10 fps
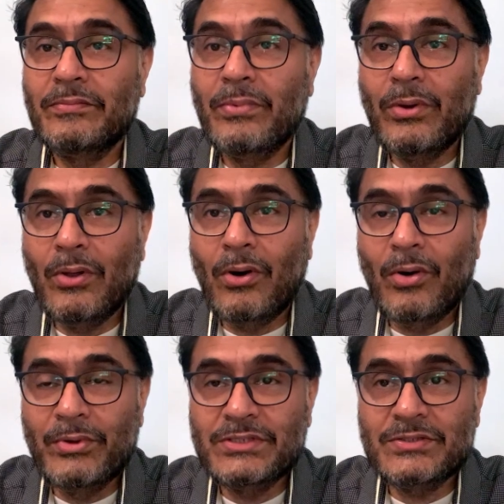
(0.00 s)
law
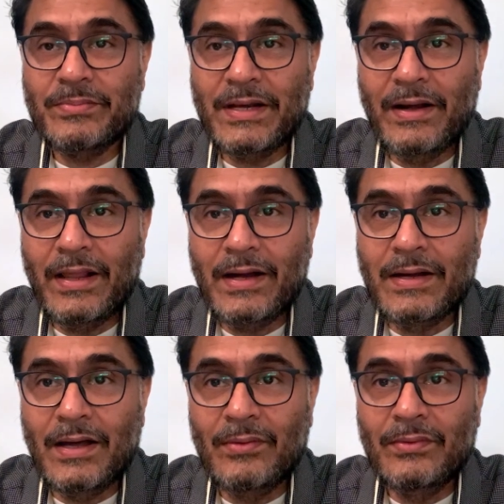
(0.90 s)
which has been laid
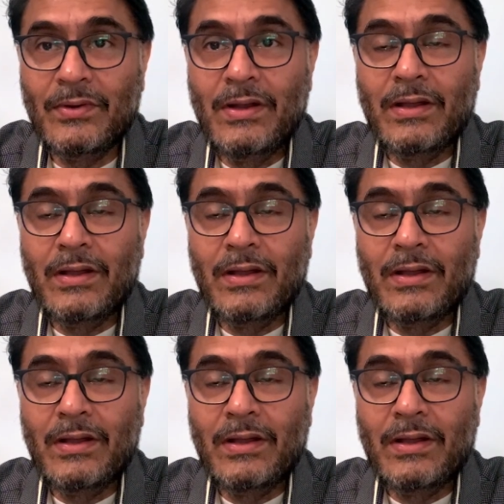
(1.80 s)
down,